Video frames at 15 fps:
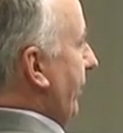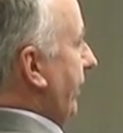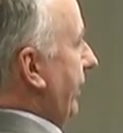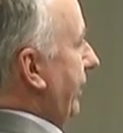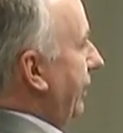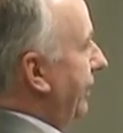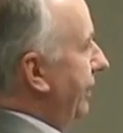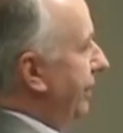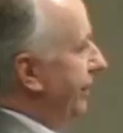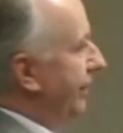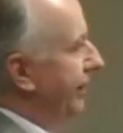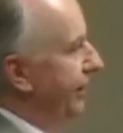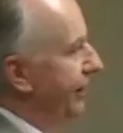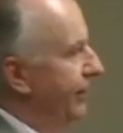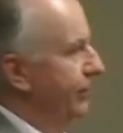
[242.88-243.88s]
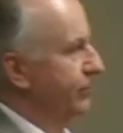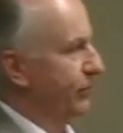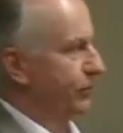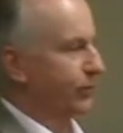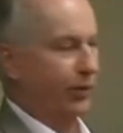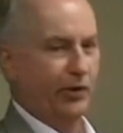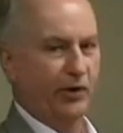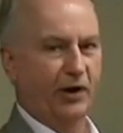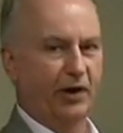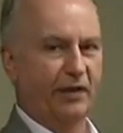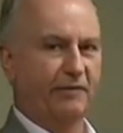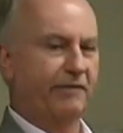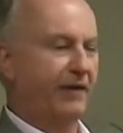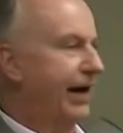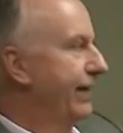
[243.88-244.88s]
here. So it's what we call the
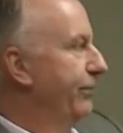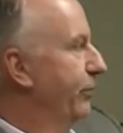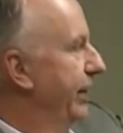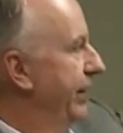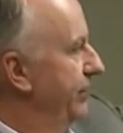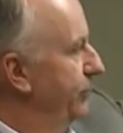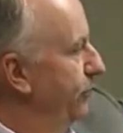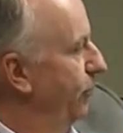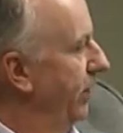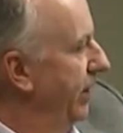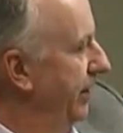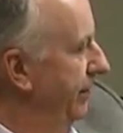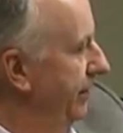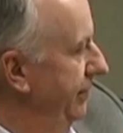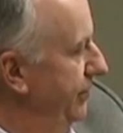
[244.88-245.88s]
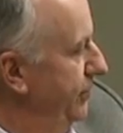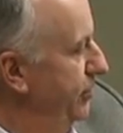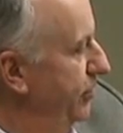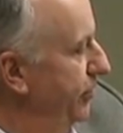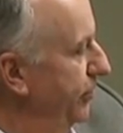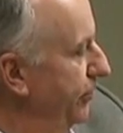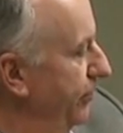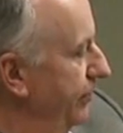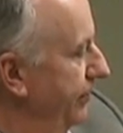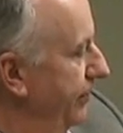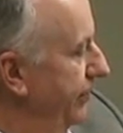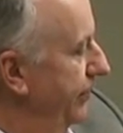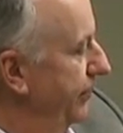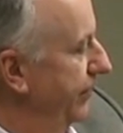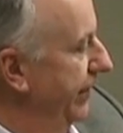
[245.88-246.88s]
5 ways. 1, 2,
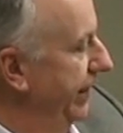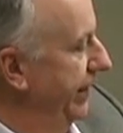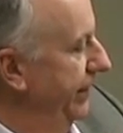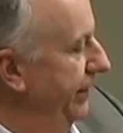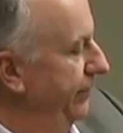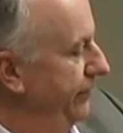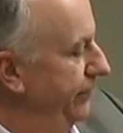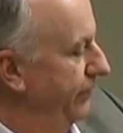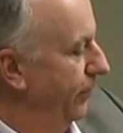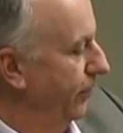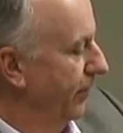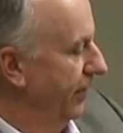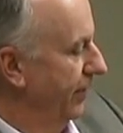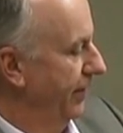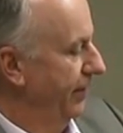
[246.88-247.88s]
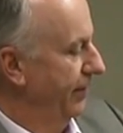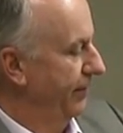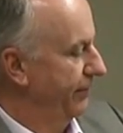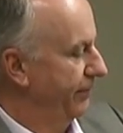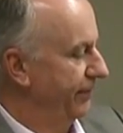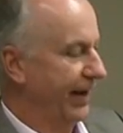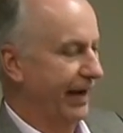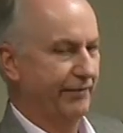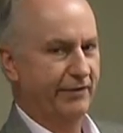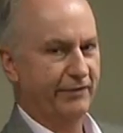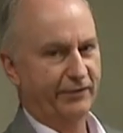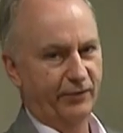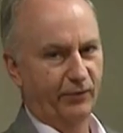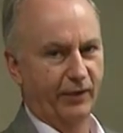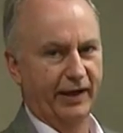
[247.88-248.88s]
3, 4, 5
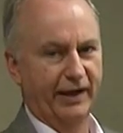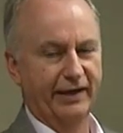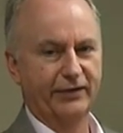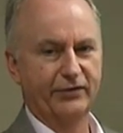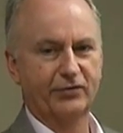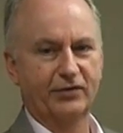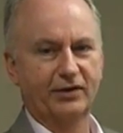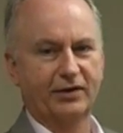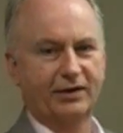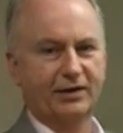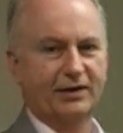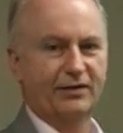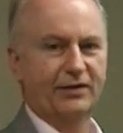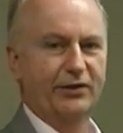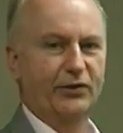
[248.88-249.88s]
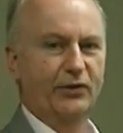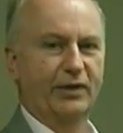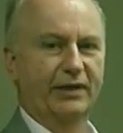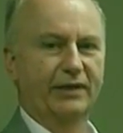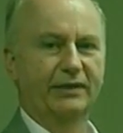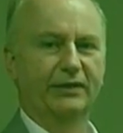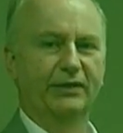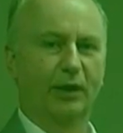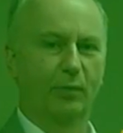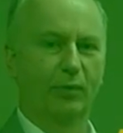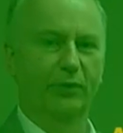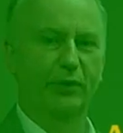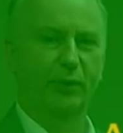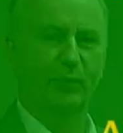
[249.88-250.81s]
different ways that you can double your